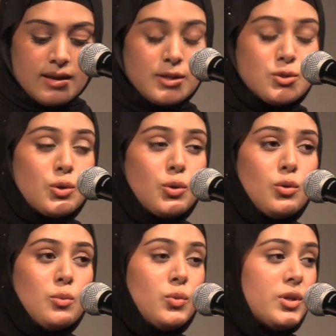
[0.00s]
And to
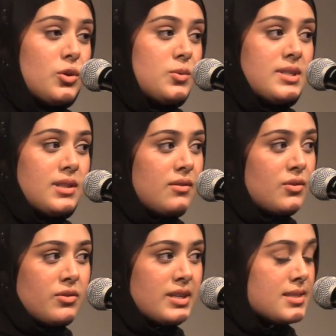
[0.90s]
whom will you
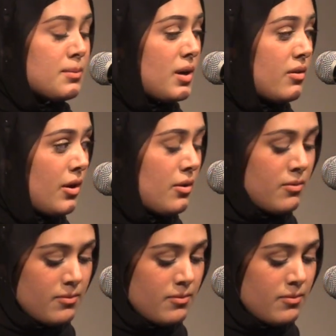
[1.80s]
deliver it tomorrow?